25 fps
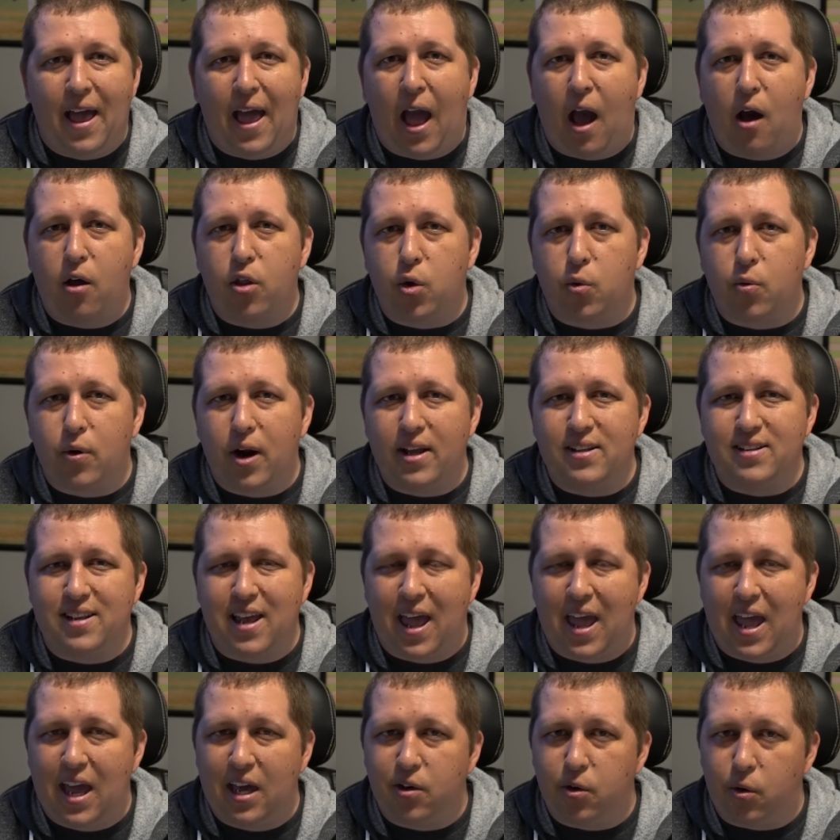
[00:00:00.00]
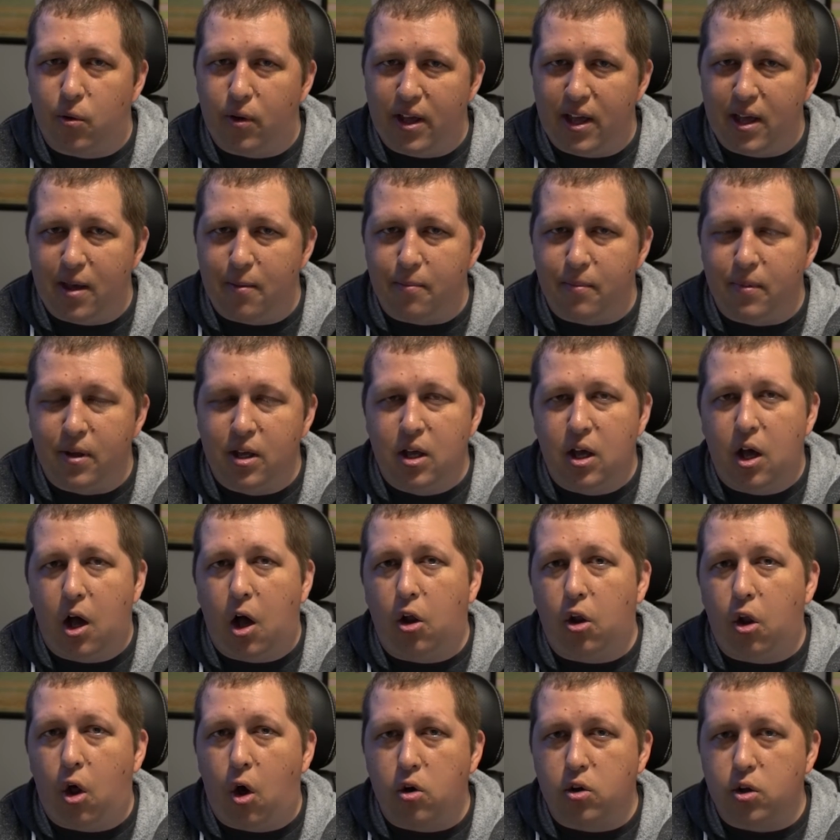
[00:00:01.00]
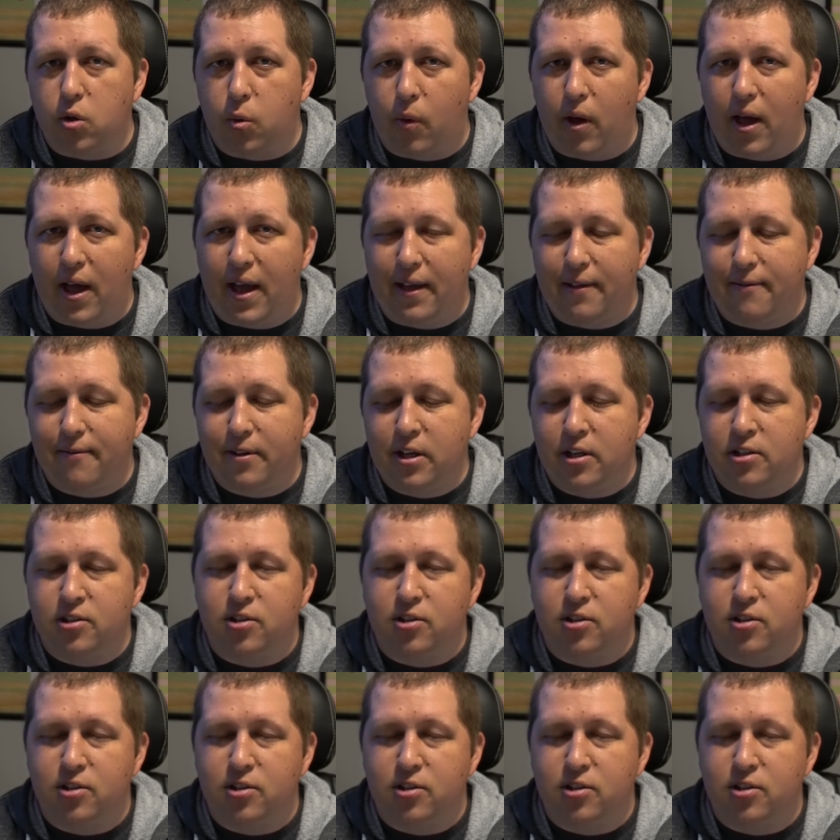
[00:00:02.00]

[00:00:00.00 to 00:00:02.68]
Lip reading: how the Reds handle him along the way,